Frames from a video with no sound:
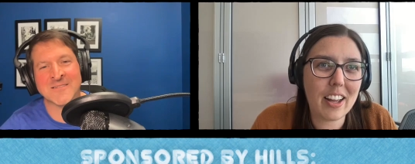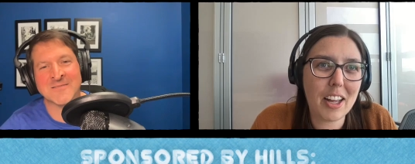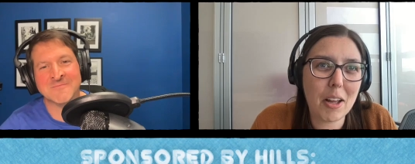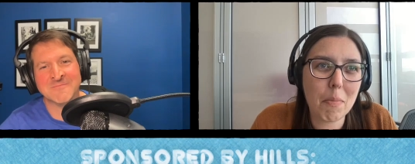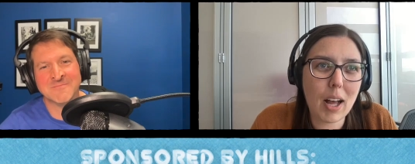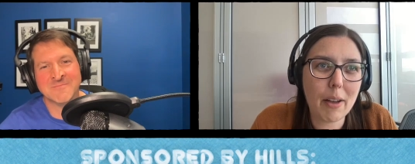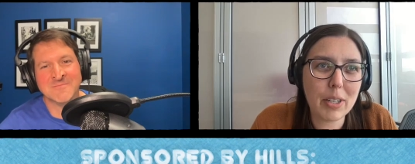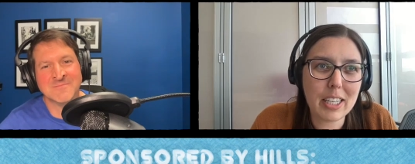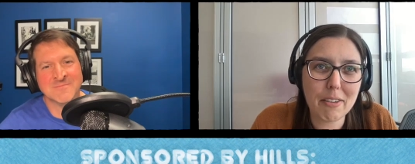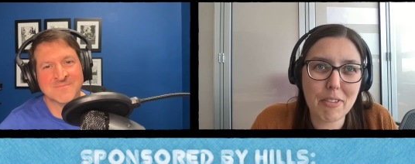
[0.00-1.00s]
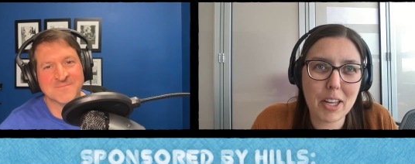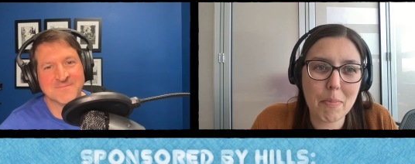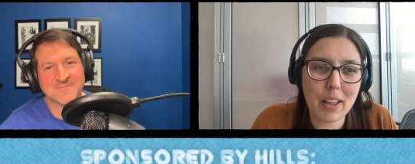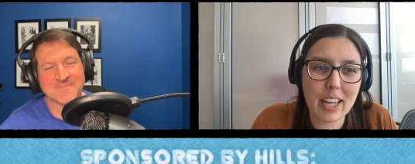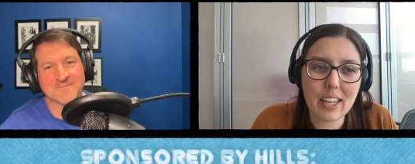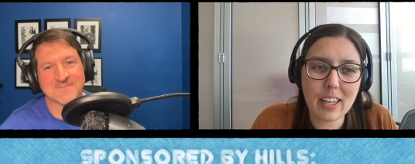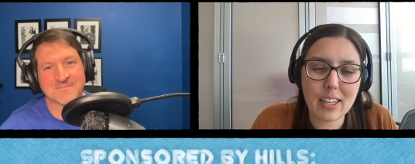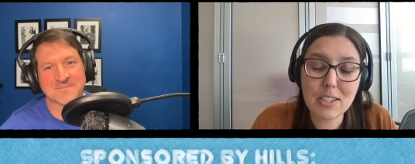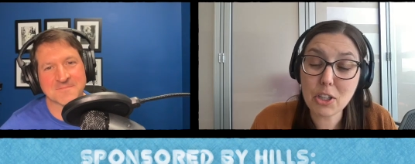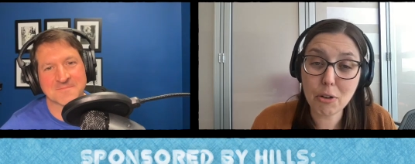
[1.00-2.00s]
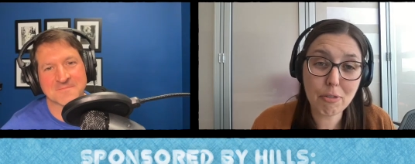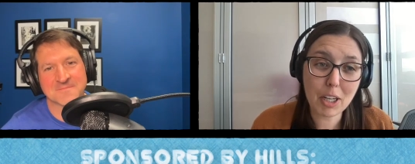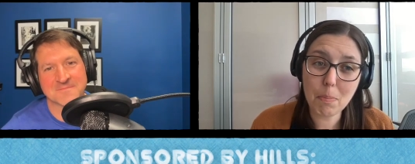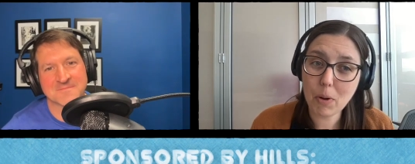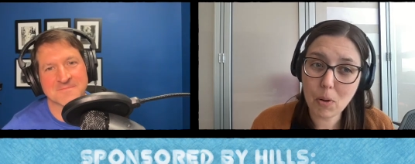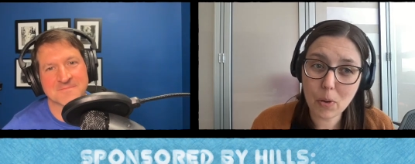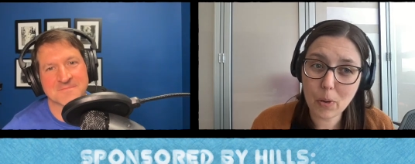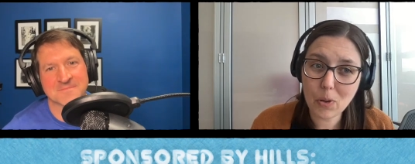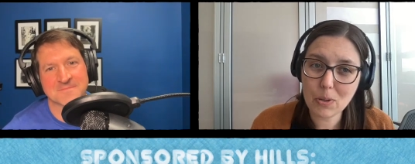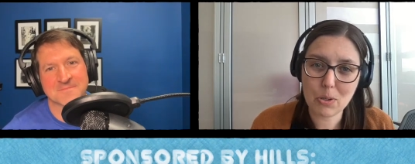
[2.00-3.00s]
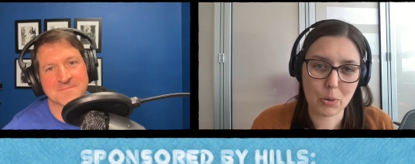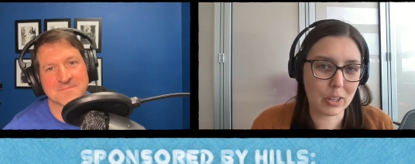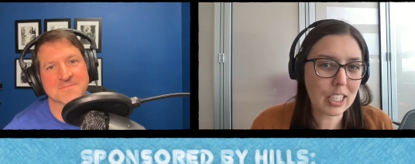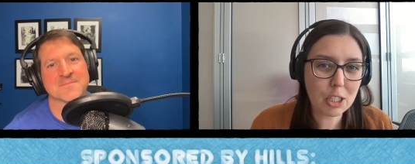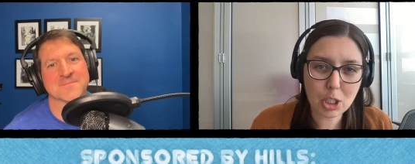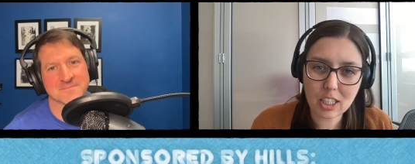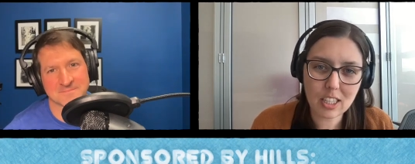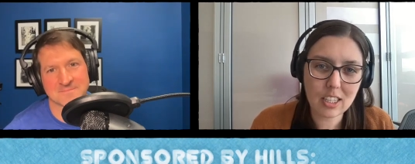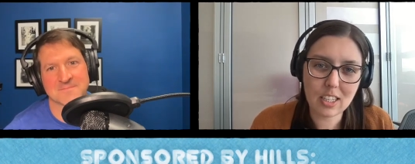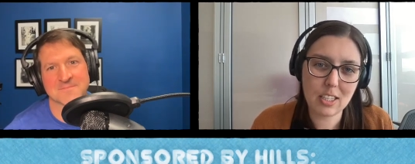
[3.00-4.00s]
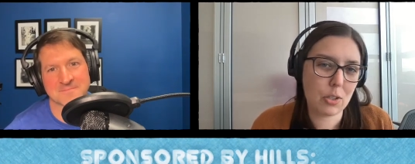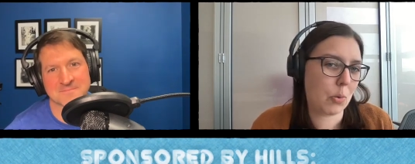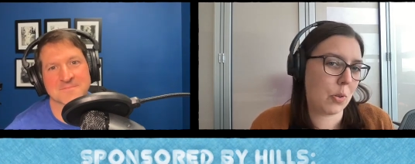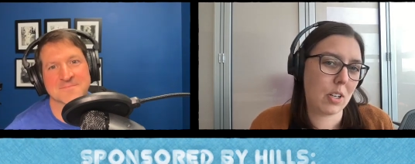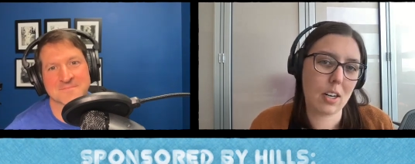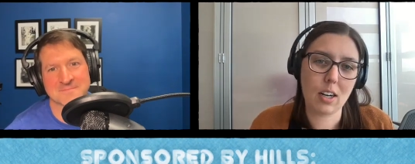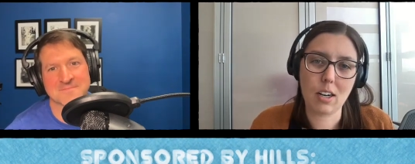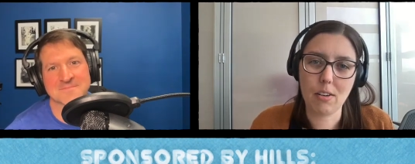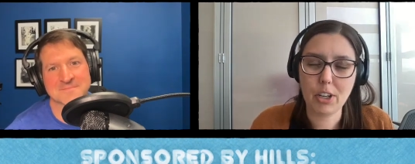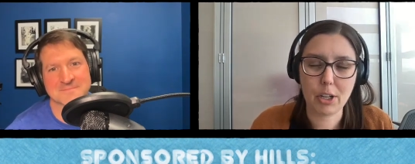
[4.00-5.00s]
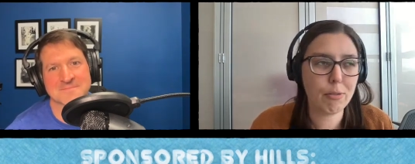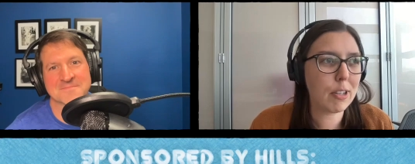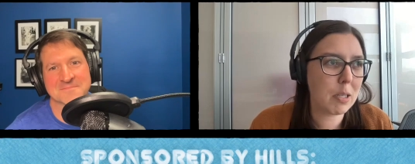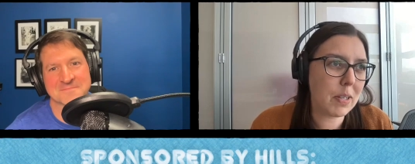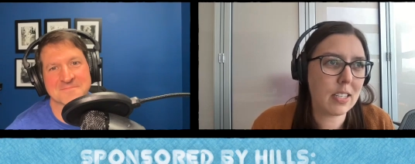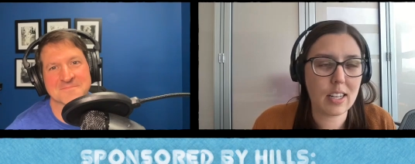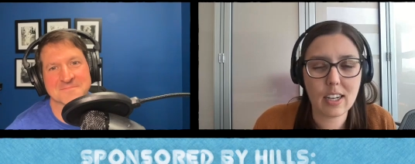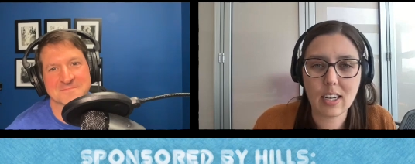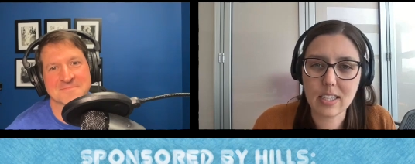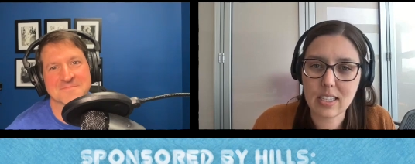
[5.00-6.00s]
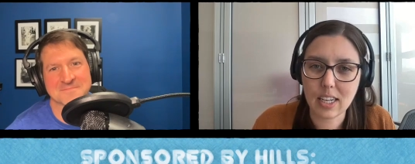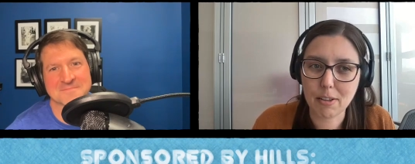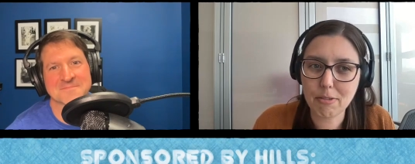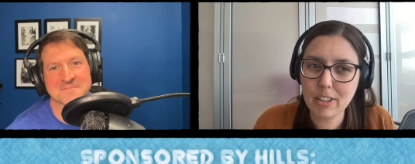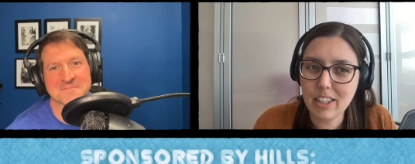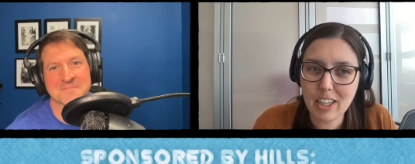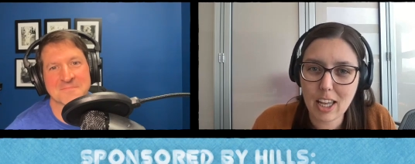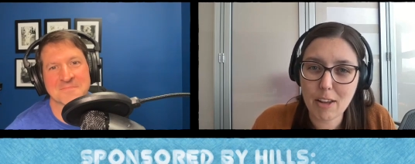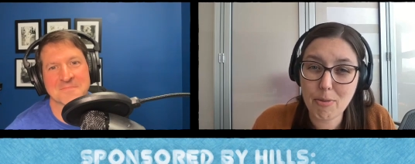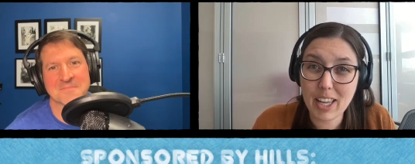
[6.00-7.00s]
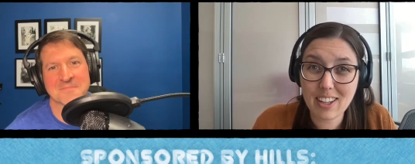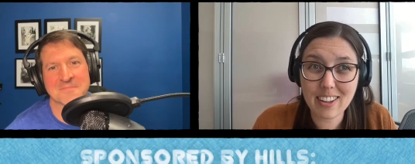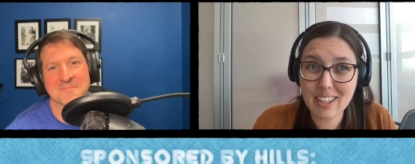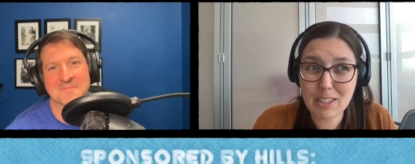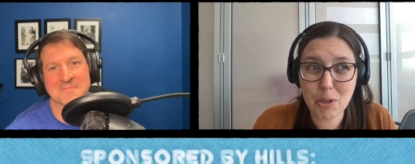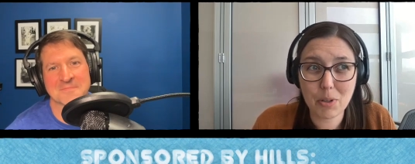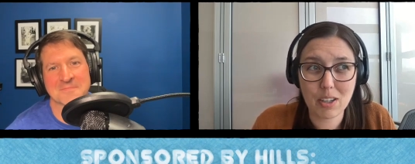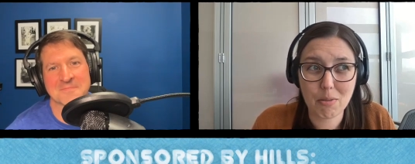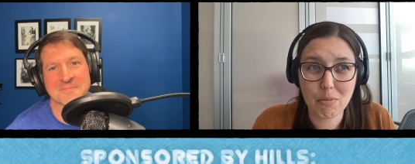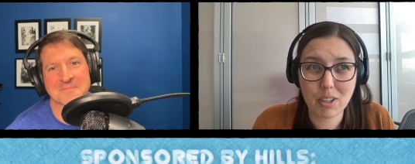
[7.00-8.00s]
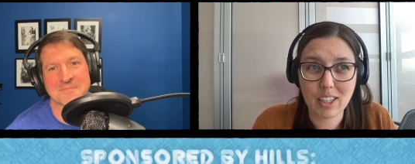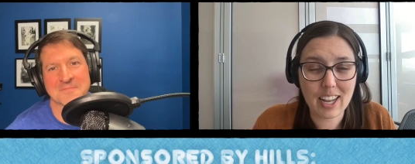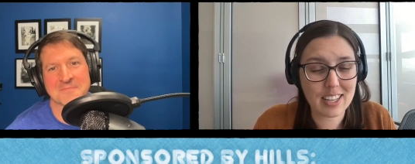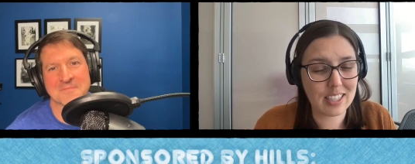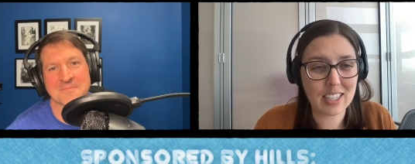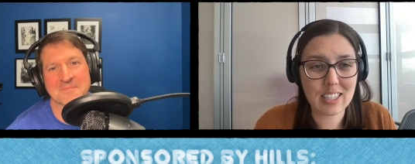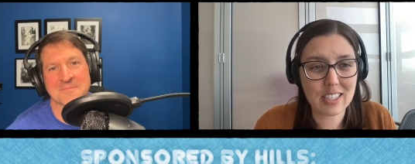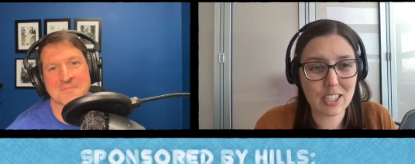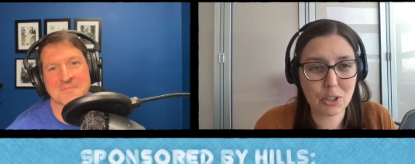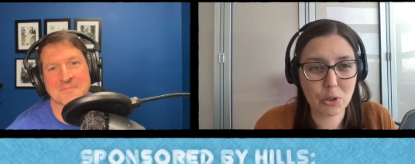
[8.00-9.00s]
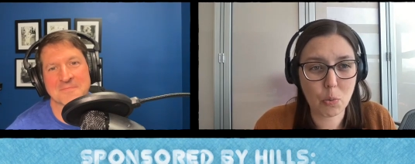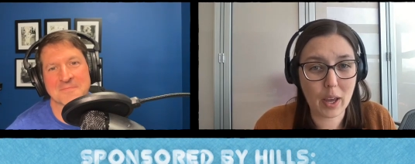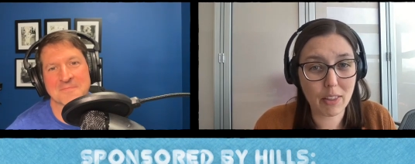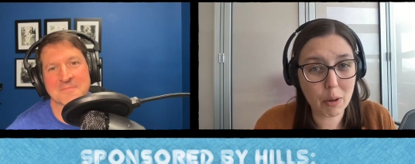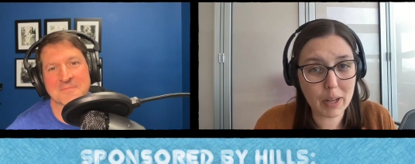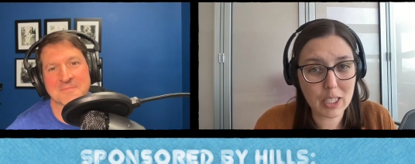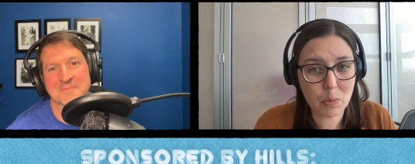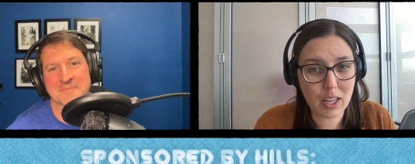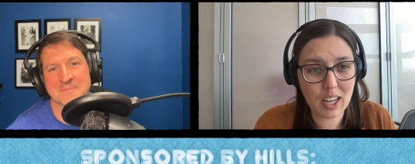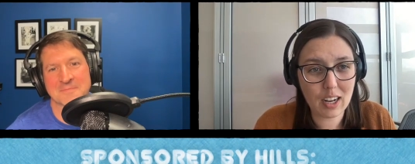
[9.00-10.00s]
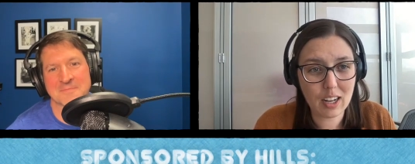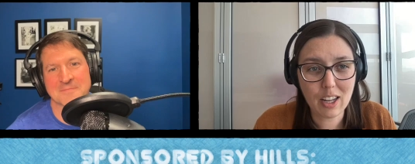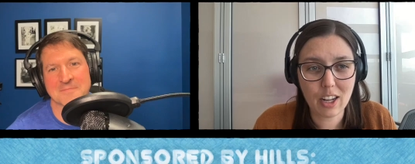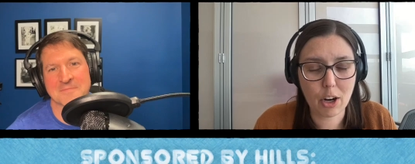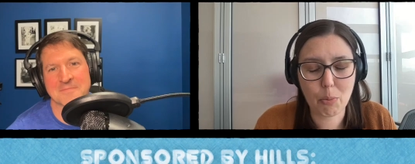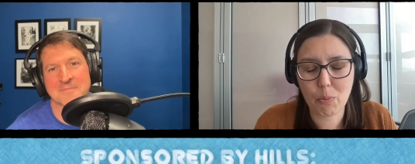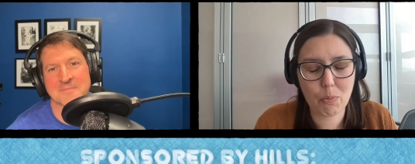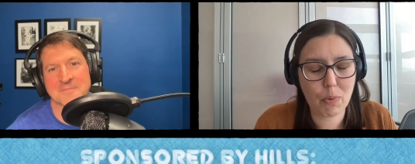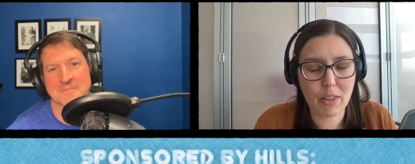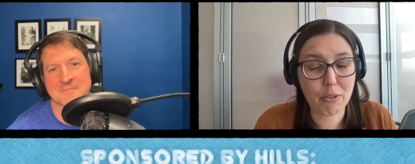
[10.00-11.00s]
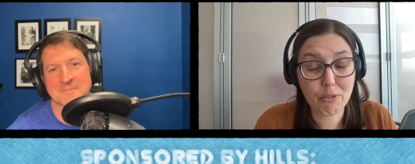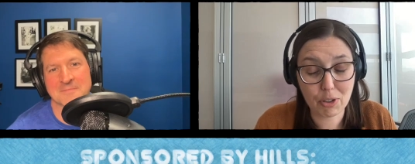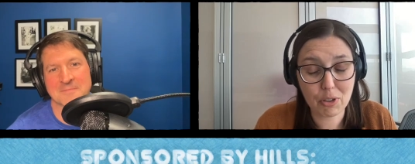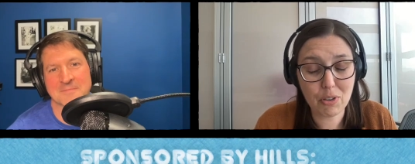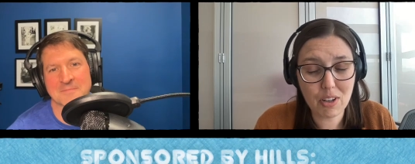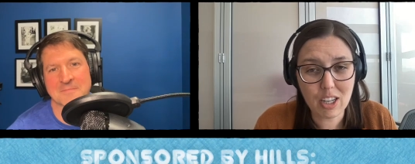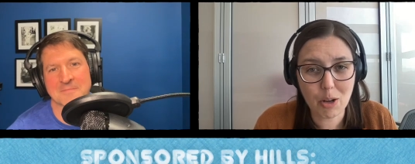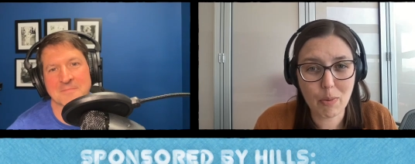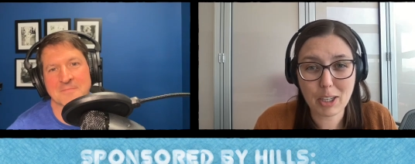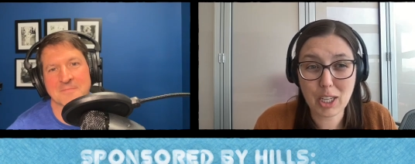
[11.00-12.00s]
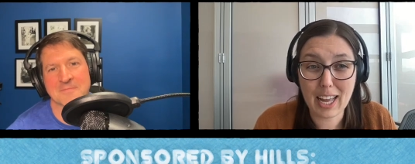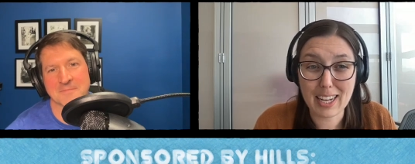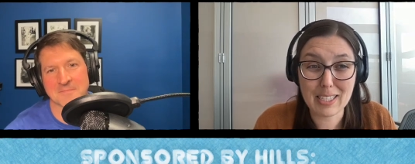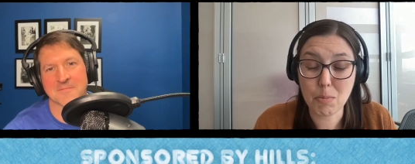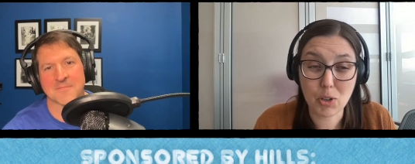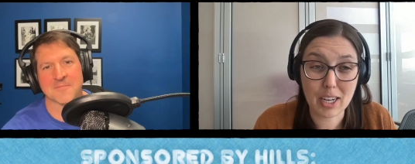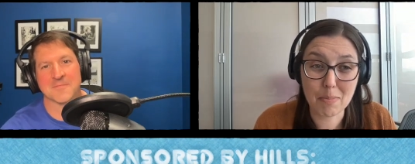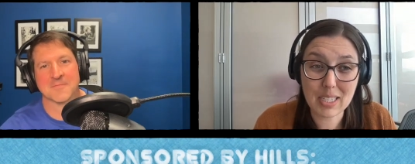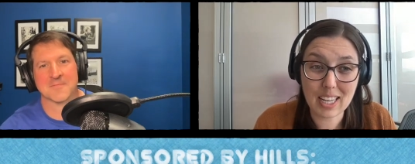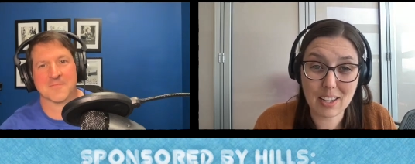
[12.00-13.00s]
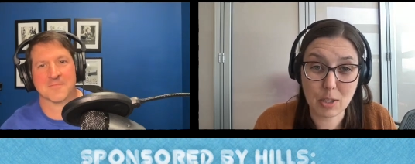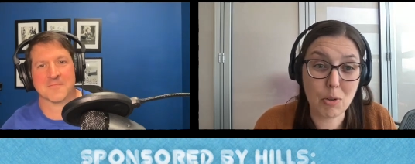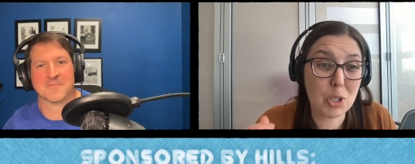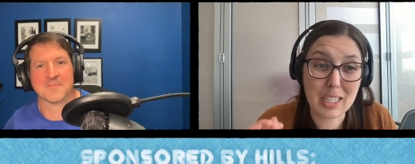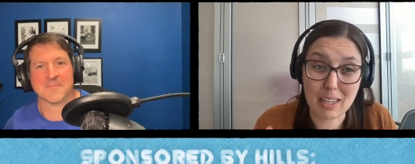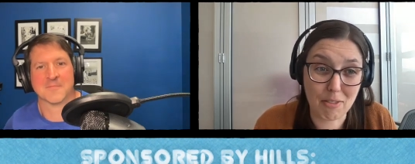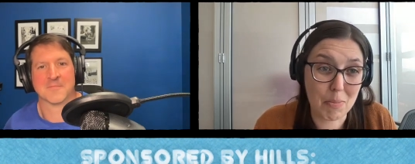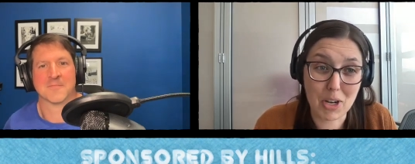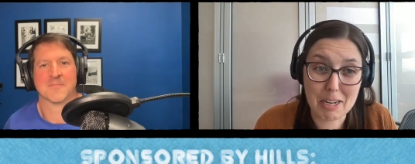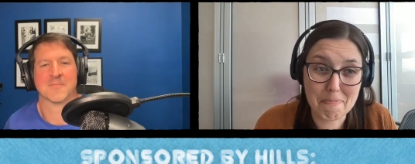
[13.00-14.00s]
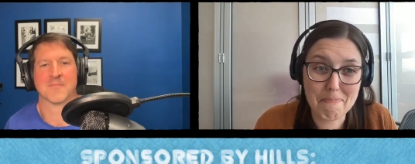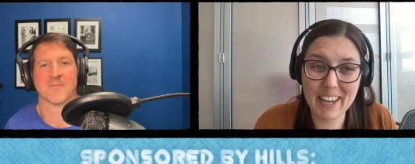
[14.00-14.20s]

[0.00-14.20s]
Speaker 1: um, I would give them like uh, slow feed bowls or leashes or, you know, frisbees, that kind of stuff. If we had clients who were really hesitant to weigh their pet's weight or weigh their food, we actually had some gram scales and we would just give them one.